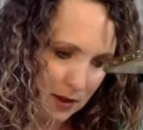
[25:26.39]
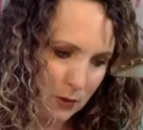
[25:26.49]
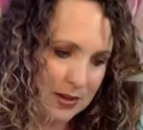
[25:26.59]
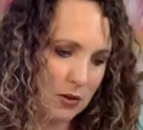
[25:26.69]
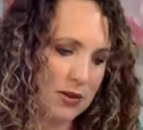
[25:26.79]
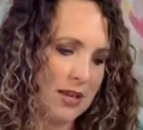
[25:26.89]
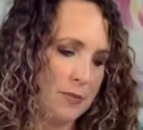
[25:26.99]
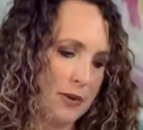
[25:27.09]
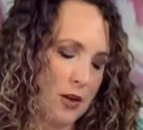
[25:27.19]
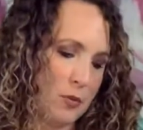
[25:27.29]
We don't
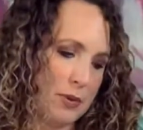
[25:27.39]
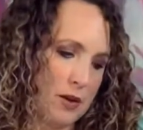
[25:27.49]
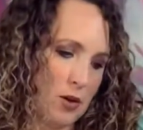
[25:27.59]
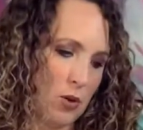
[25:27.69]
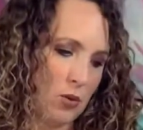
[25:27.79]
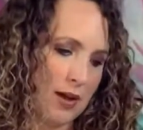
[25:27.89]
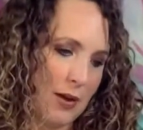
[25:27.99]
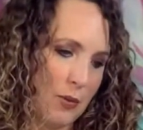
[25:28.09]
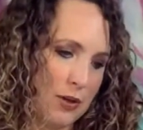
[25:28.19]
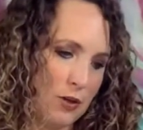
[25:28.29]
keep it open a whole
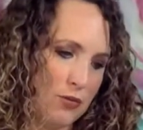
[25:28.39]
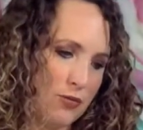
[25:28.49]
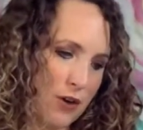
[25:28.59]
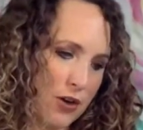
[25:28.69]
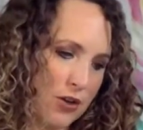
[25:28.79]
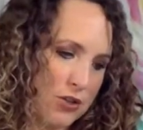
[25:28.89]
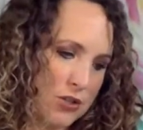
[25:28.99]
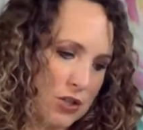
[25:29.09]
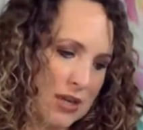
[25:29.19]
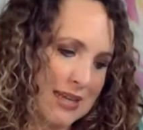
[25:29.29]
lot. When you
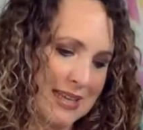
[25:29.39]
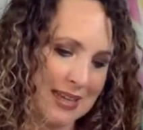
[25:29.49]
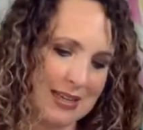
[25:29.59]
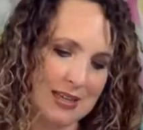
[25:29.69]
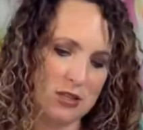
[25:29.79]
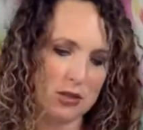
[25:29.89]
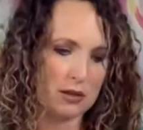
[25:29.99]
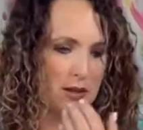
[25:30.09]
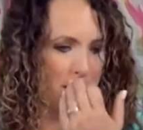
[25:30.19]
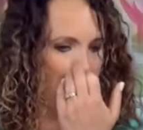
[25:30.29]
first get into
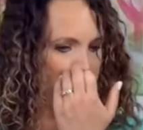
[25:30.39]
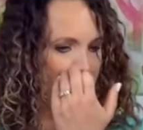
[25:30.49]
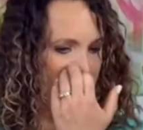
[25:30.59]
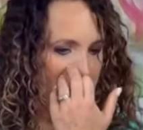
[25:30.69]
the club,